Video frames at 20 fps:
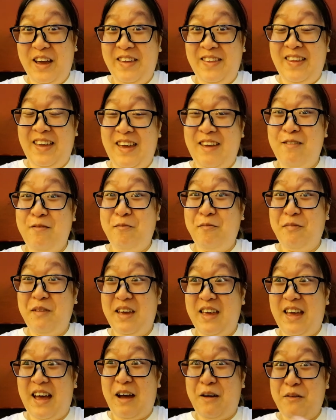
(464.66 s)
in it,
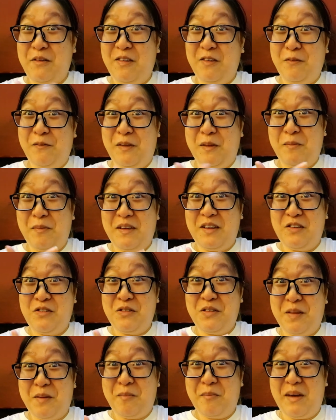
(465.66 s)
but I was flipping
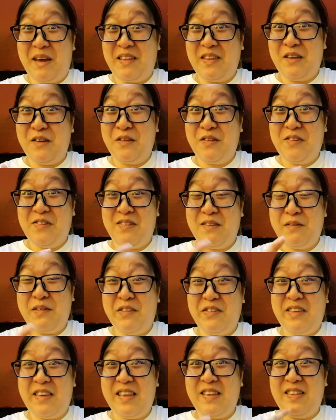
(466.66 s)
through the menu to see if
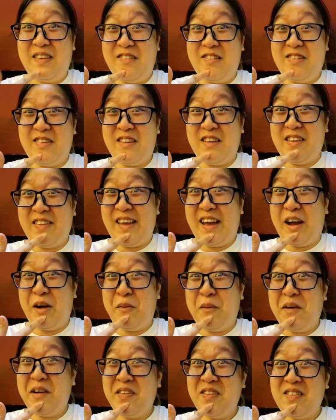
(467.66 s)
there's any dessert that I
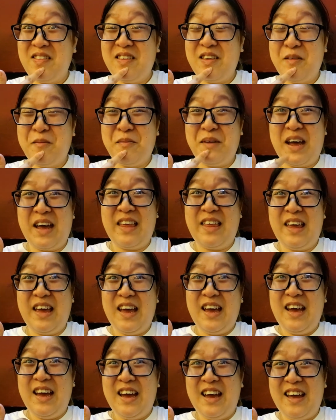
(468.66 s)
wanted, but
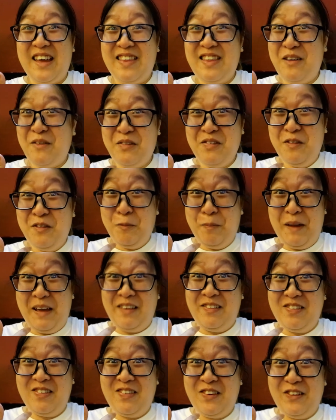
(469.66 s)
there was
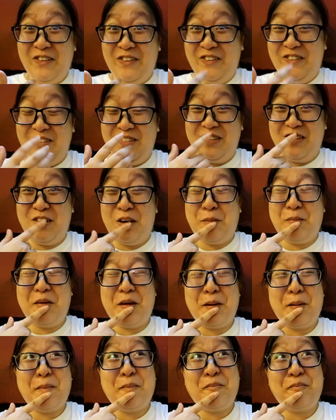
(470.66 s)
So I'm
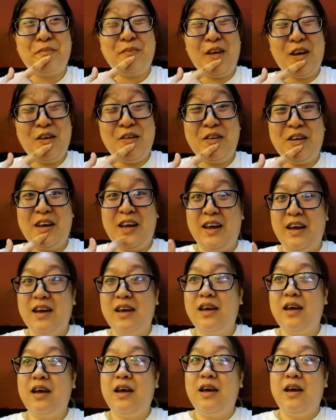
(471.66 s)
like, okay.
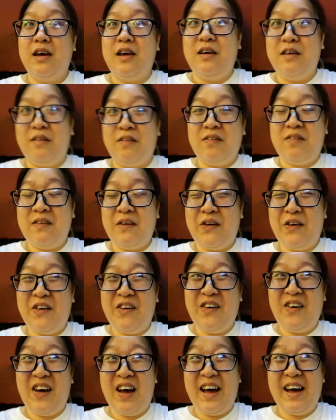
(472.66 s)
So
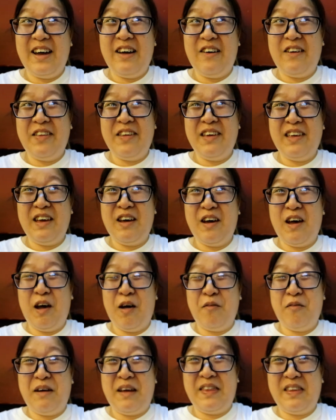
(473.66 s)
I ordered
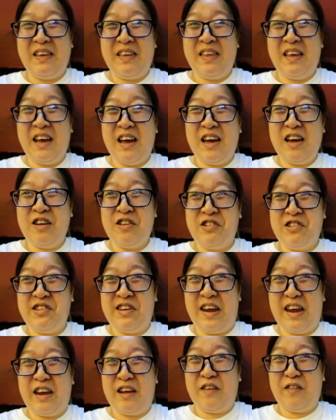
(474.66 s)
a vanilla
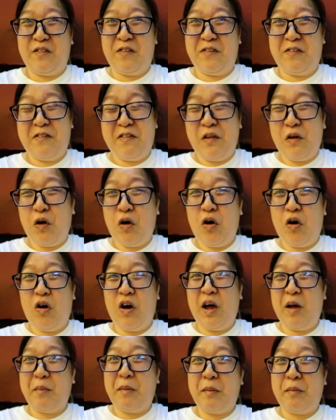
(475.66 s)
shake snow
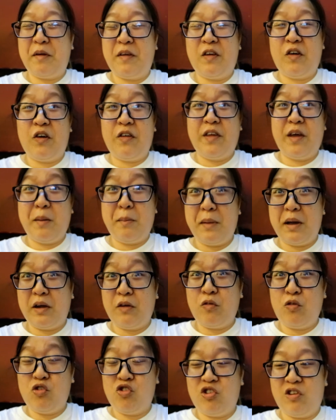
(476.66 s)
and my brother ordered a
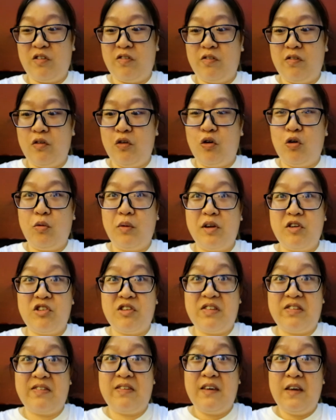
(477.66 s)
mango shake snow. We're
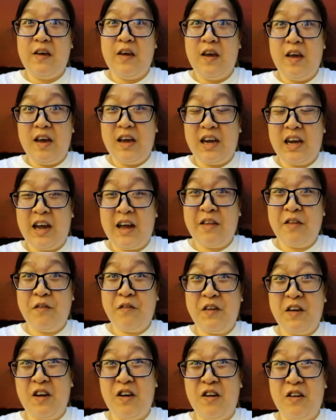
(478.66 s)
just kind
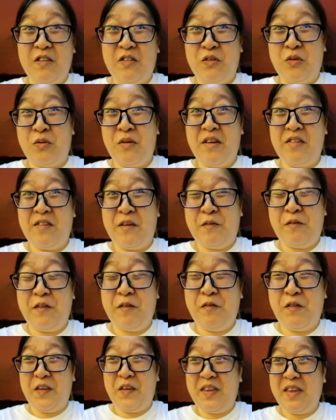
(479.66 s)
of here to rest our
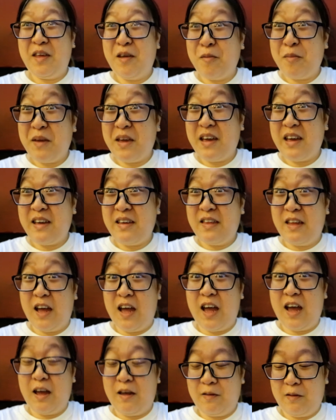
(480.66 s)
food a little bit
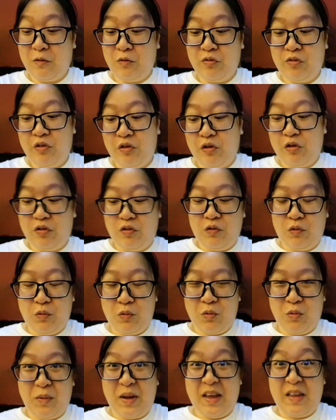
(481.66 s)
and also to
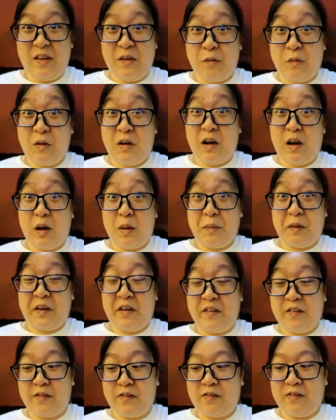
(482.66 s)
wait a while
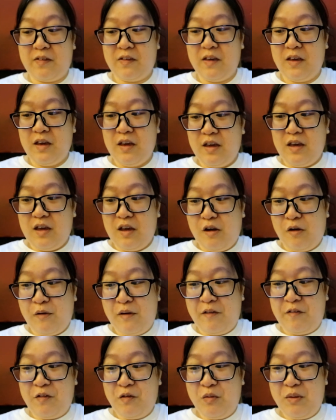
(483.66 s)
because we
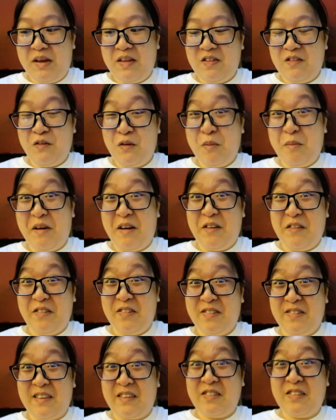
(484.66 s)
have to wait till about
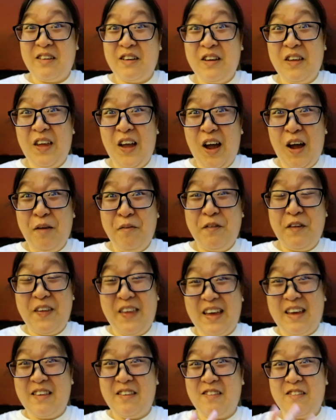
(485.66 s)
6 o'clock for
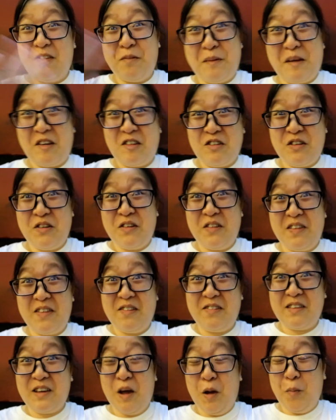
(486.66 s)
that special
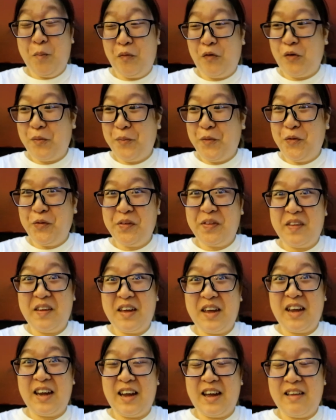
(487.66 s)
discount promo
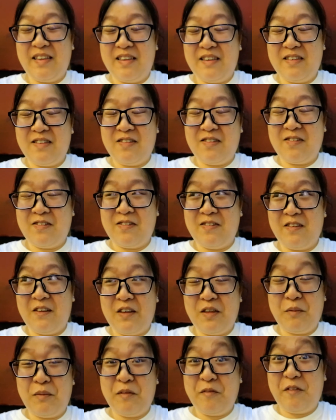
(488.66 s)
thing and it's
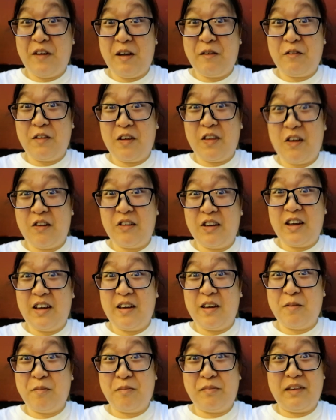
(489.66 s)
not even 5 o'clock
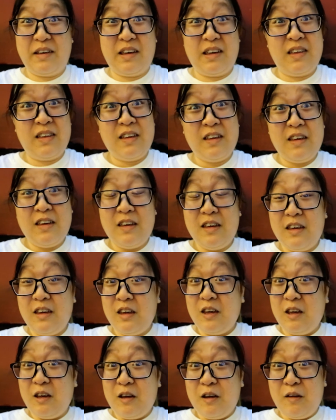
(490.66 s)
yet but
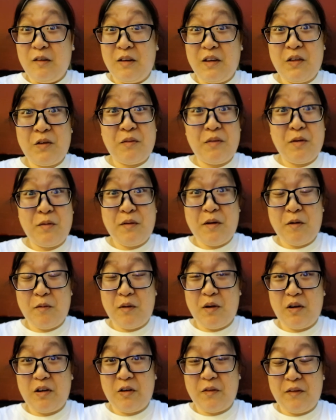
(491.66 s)
we don't really want to
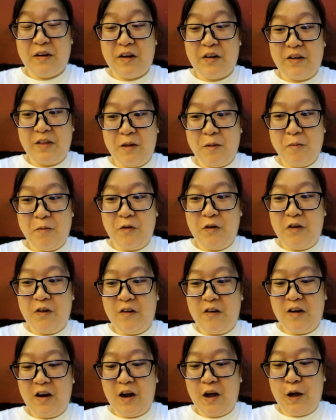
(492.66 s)
walk around
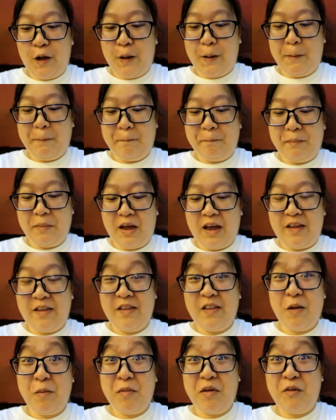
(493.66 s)
anymore. Um, I
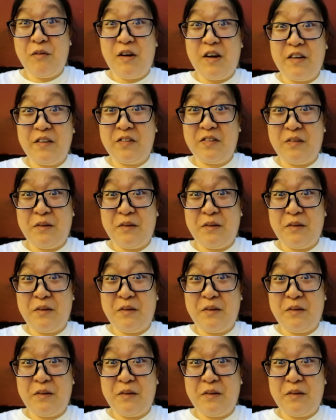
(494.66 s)
don't know if they want